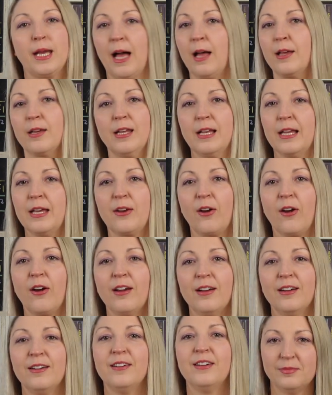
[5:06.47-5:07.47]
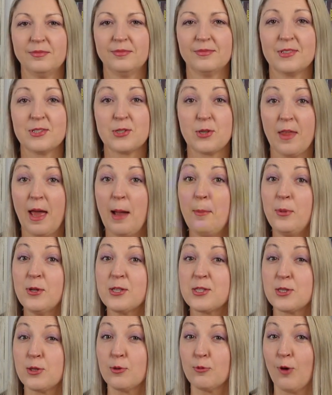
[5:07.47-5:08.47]
calculator. So that
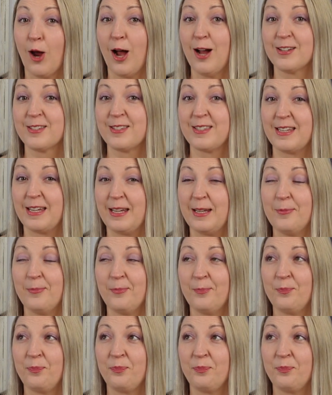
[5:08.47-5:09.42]
puts the Roci